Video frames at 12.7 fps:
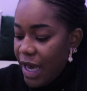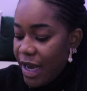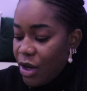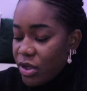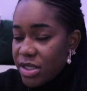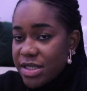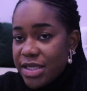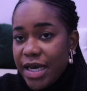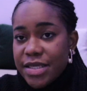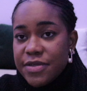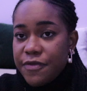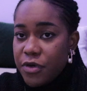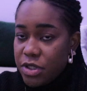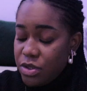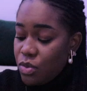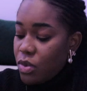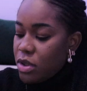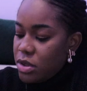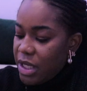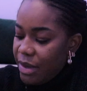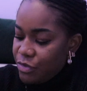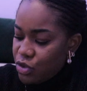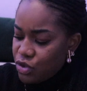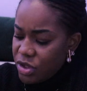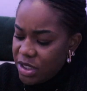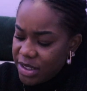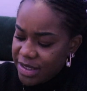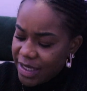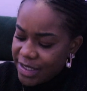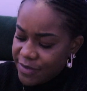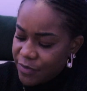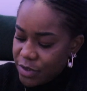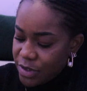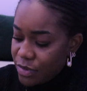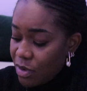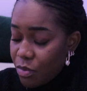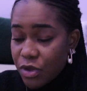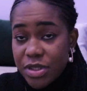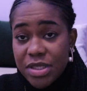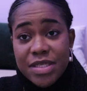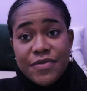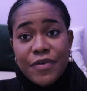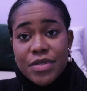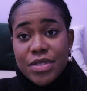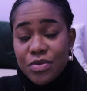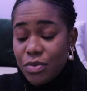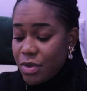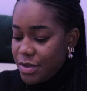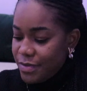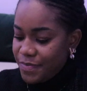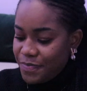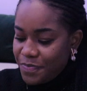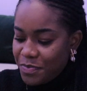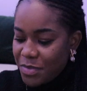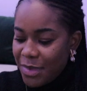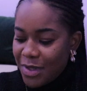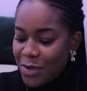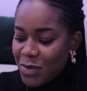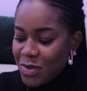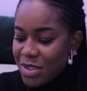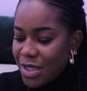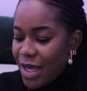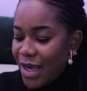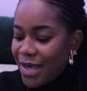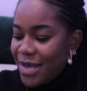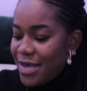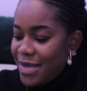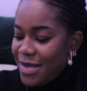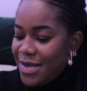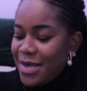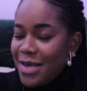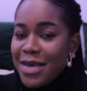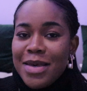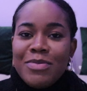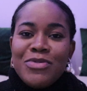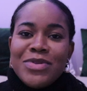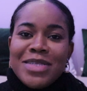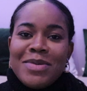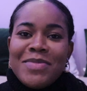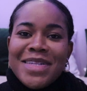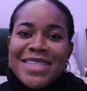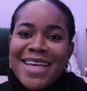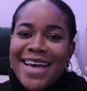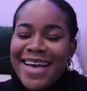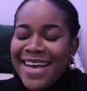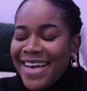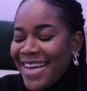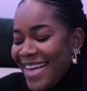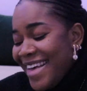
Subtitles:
I got a size 41. I'm usually a size 41, but this 41 looks like a bootemeter.